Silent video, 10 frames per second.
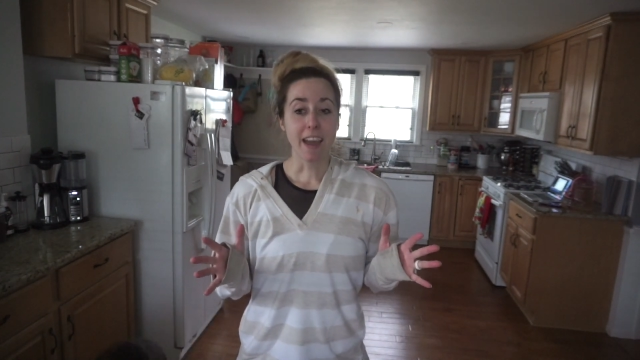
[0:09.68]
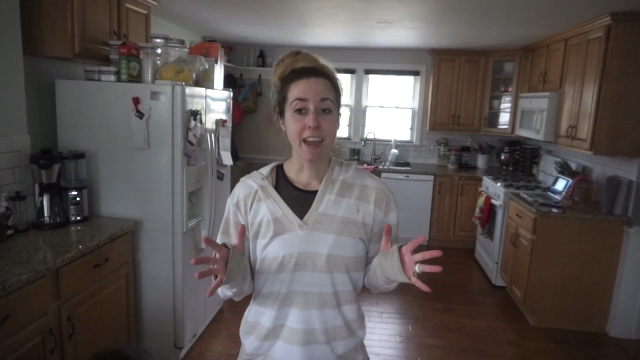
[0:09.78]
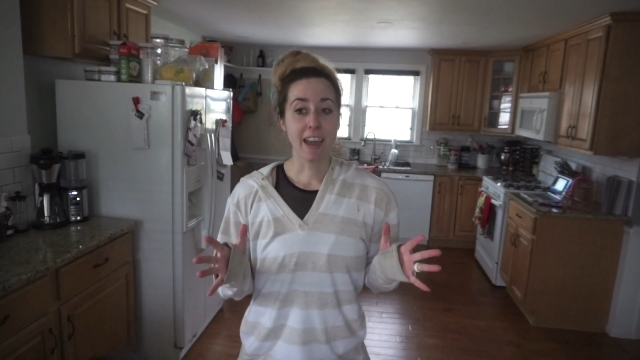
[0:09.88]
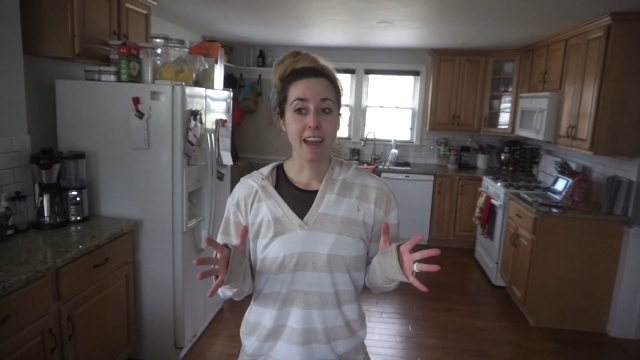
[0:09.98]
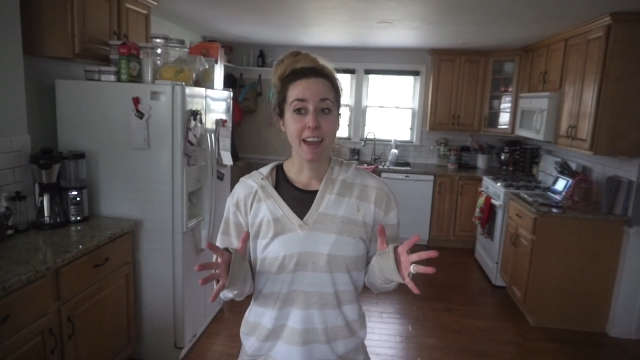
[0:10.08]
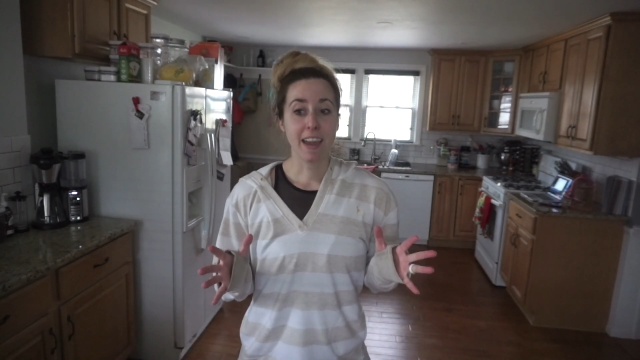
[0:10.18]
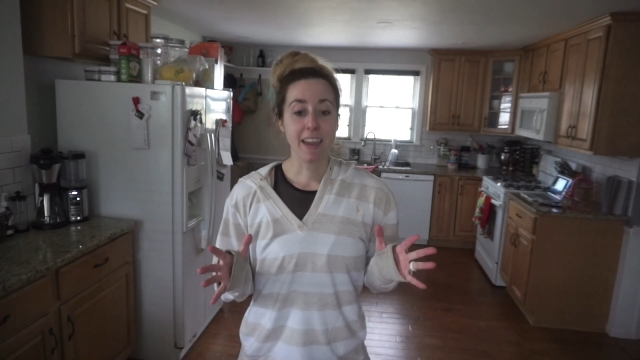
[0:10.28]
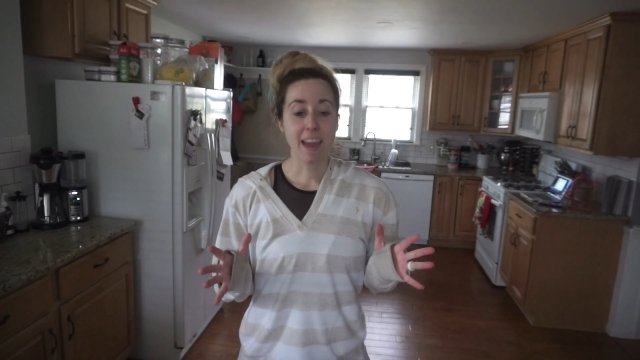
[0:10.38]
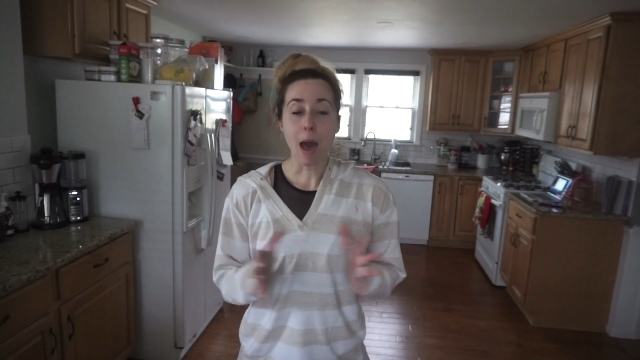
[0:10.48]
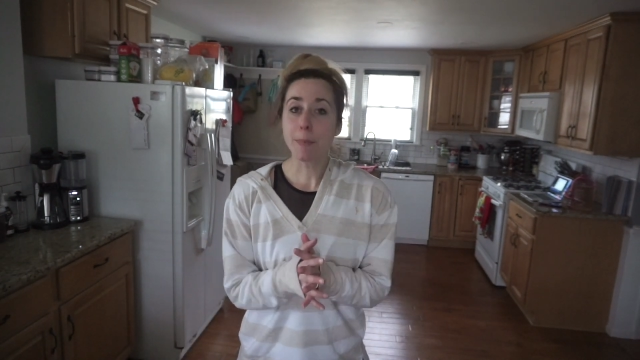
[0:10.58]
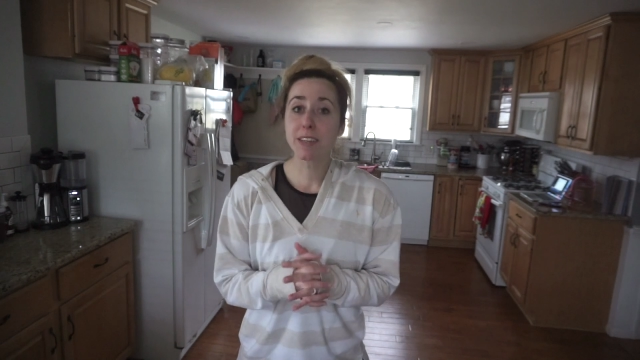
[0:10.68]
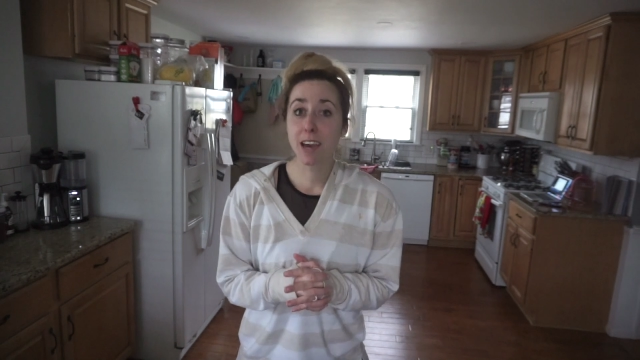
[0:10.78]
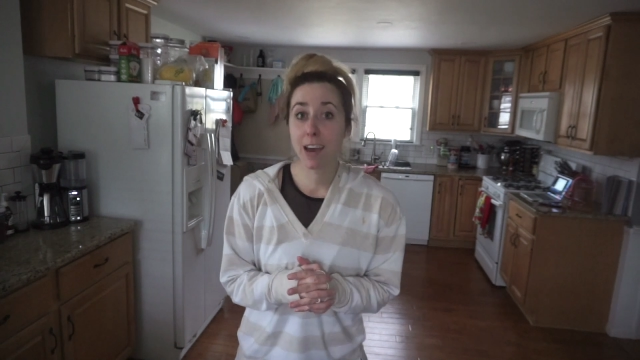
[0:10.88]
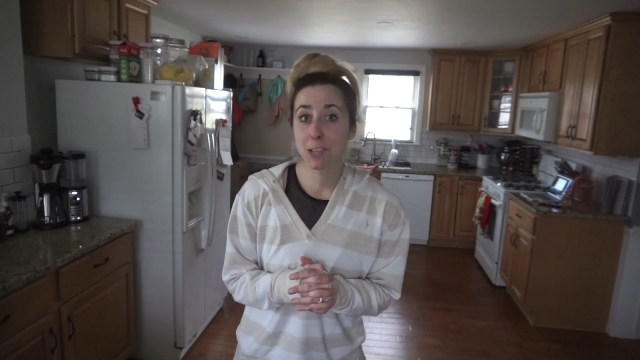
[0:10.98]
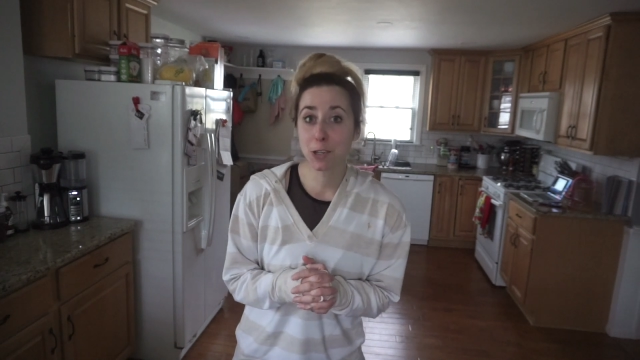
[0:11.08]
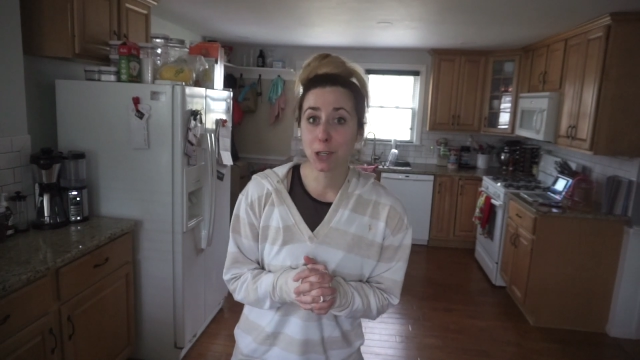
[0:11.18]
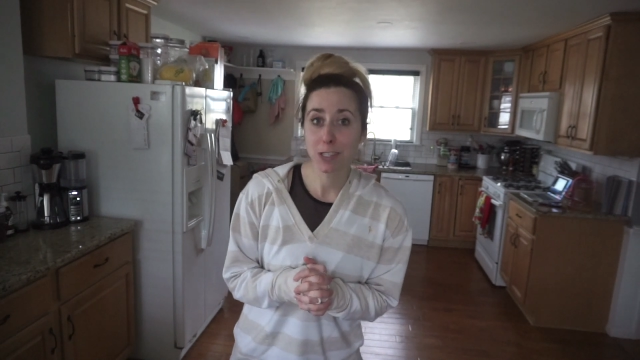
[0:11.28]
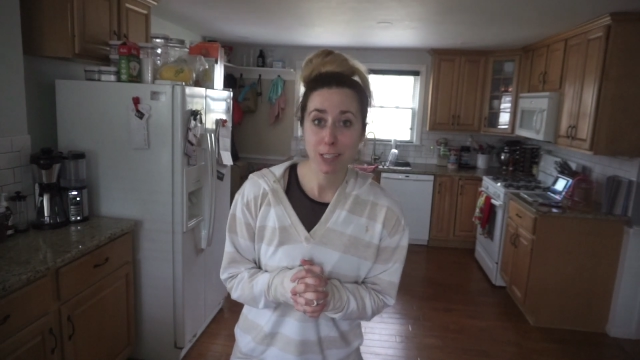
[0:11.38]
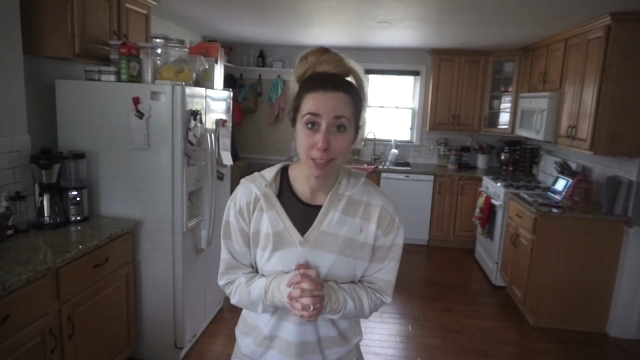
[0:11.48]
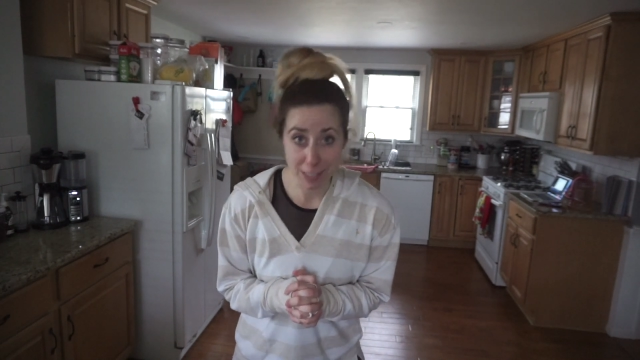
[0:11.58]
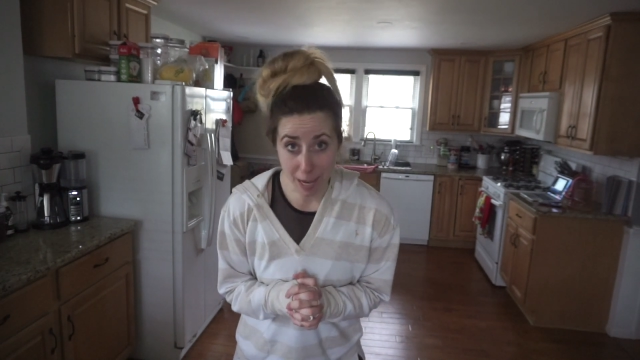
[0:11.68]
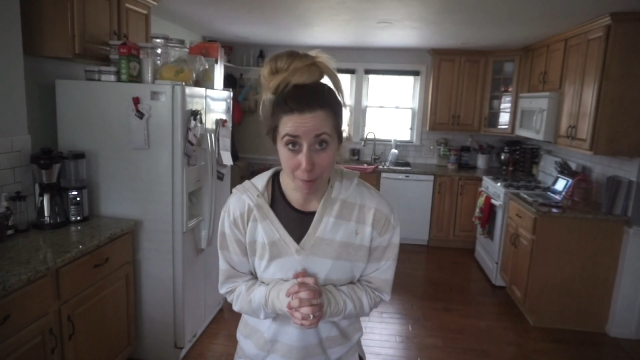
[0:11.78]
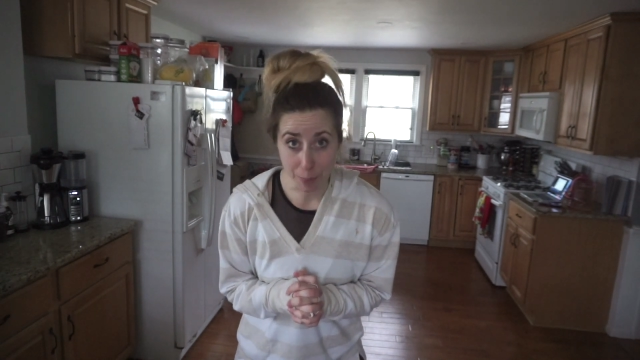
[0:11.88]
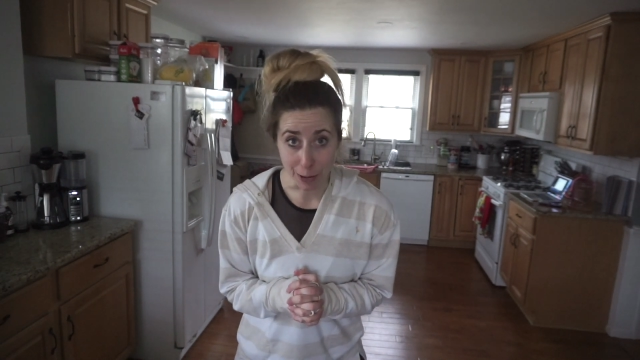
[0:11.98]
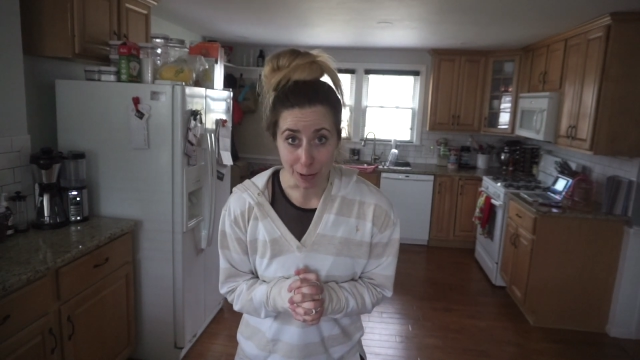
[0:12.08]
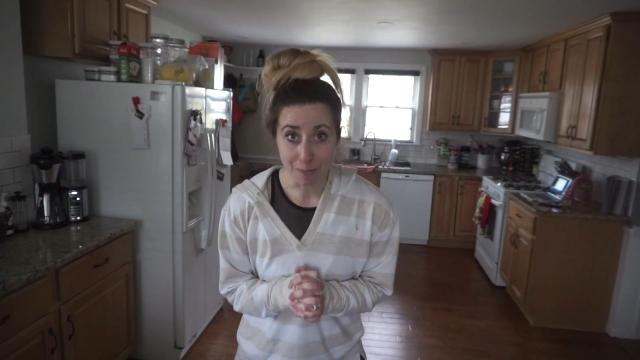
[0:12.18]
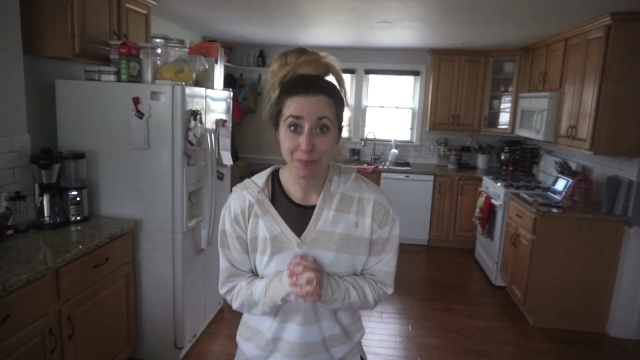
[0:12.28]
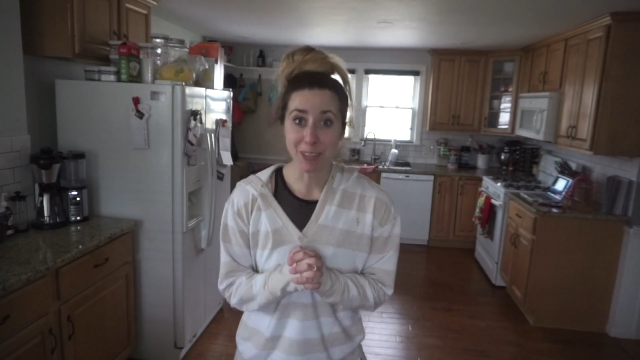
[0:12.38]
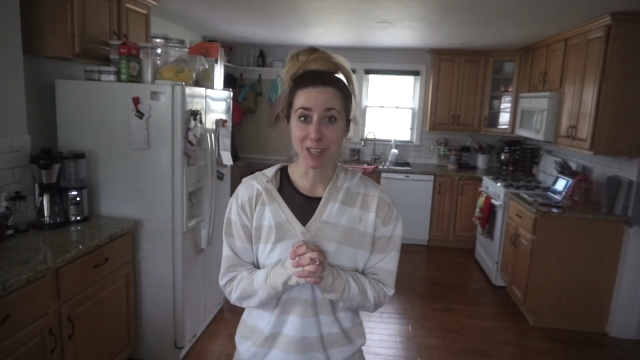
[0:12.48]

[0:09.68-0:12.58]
a appetizer staple,